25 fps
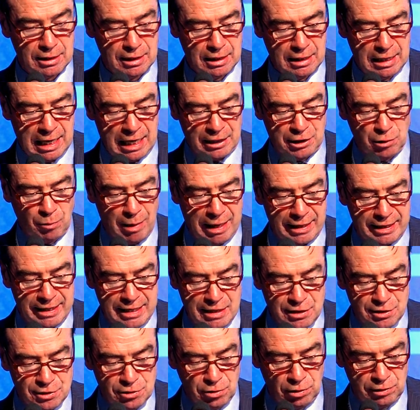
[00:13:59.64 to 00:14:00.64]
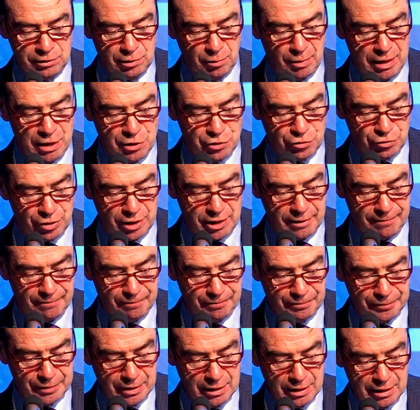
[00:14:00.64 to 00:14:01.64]
And to add insult to injury,
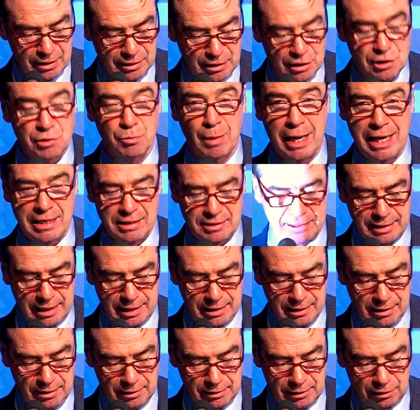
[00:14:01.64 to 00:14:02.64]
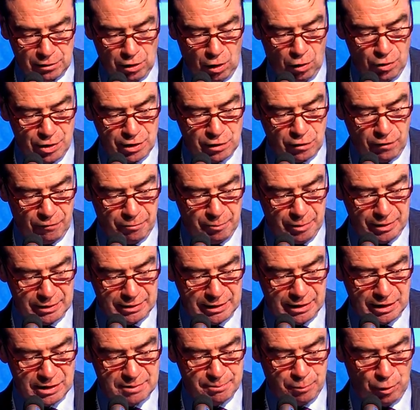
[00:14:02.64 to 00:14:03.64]
this Wednesday, the Tory government in
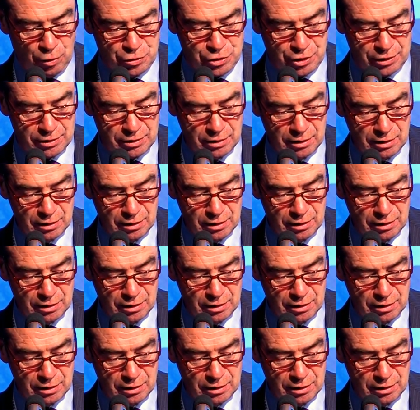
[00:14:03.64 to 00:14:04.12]
its budget